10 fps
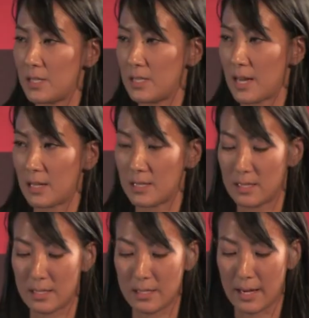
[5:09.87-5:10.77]
status in
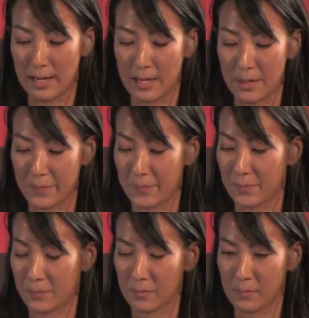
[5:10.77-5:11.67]
society.
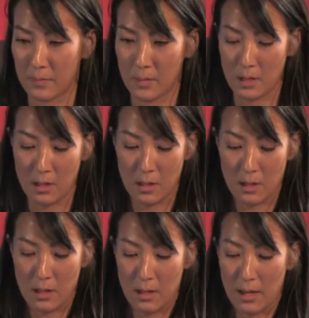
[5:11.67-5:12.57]

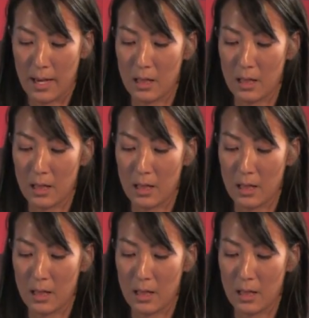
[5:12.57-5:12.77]
High